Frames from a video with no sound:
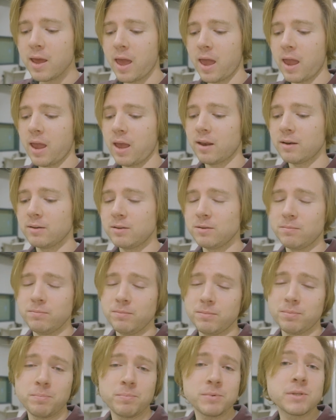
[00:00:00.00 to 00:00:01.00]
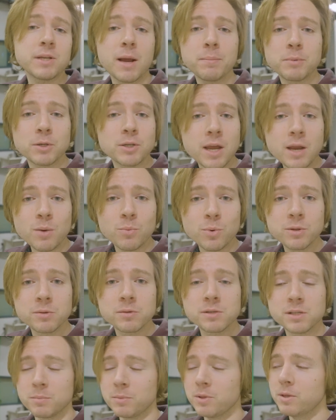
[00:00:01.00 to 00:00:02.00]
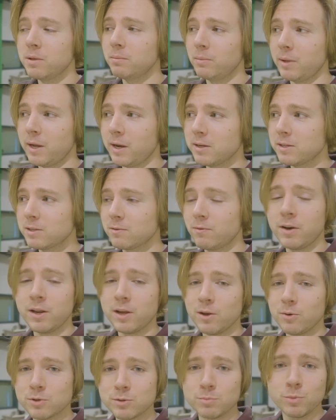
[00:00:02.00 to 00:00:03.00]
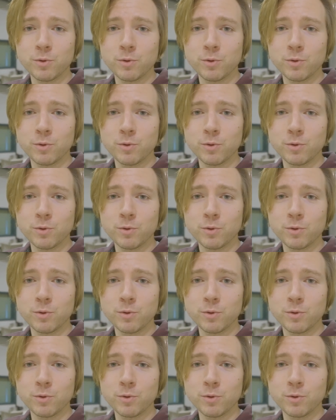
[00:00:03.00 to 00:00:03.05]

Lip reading: and stay up to date with some of the latest videos,